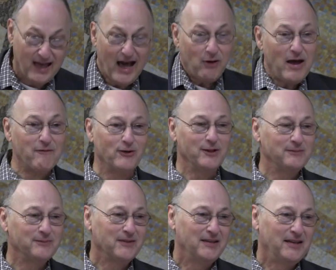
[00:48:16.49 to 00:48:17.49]

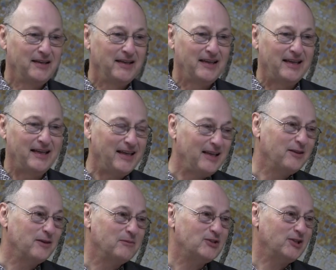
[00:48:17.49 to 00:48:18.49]
However,
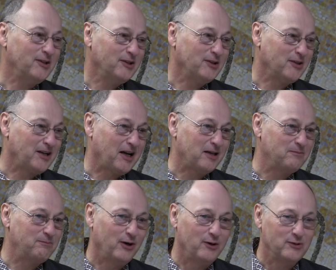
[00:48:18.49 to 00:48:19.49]
in the material that I
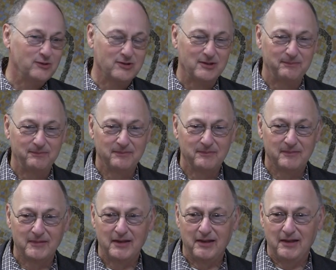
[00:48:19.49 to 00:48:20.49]
composed,
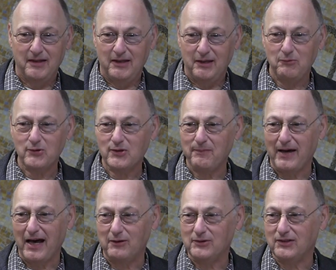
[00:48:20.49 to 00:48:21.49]
it was
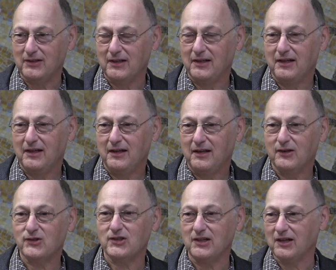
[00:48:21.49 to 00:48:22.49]
about
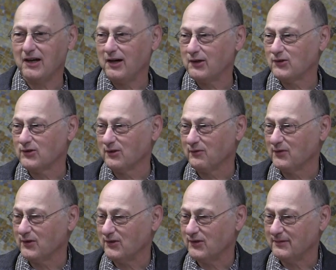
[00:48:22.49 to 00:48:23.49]
a synagogue
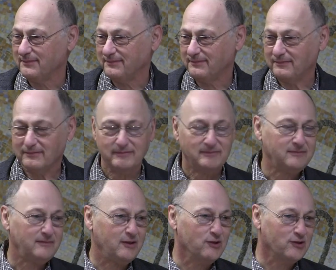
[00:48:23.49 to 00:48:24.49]
service
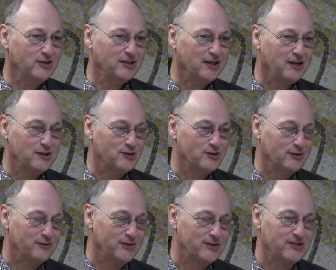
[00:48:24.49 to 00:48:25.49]
synagogue
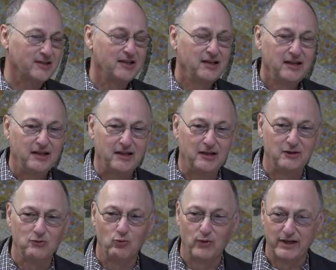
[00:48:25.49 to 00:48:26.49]
service
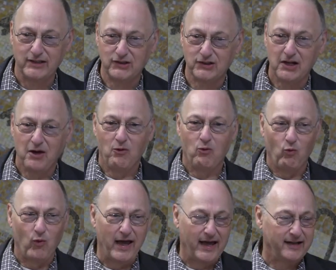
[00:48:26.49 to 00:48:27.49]
in which,
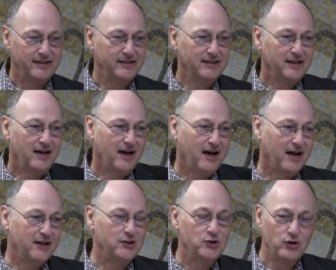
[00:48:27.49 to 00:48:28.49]
when
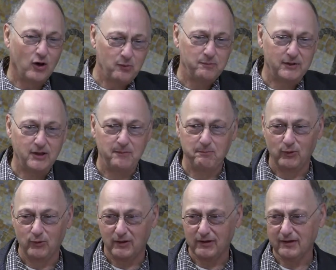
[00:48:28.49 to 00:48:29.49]
on Yom
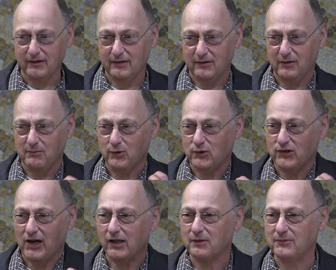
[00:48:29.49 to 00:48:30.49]
Kippur, the most
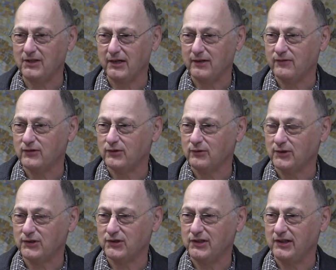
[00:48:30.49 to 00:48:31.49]
solemn day of the
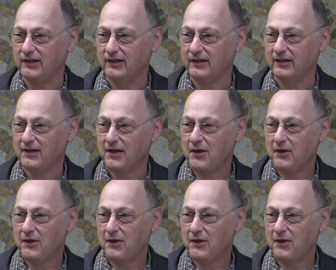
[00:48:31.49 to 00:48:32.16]
Jewish year,